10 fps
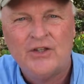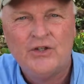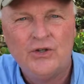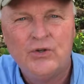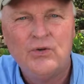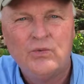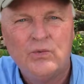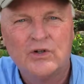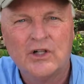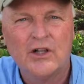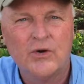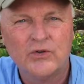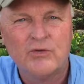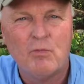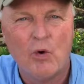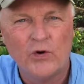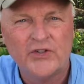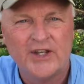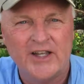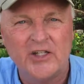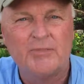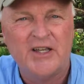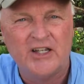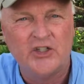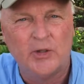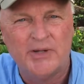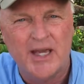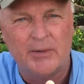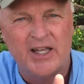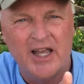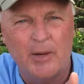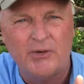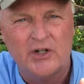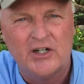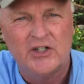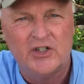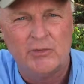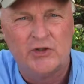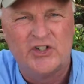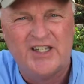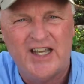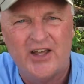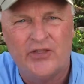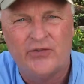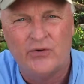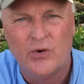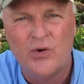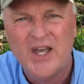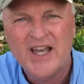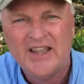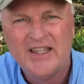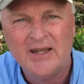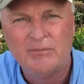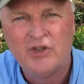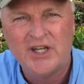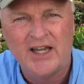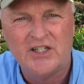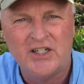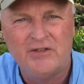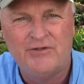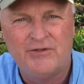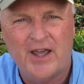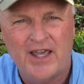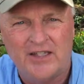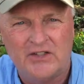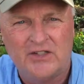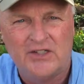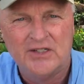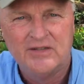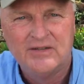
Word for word: you will close more sales because you'll be able to help your customers get through the objection phase.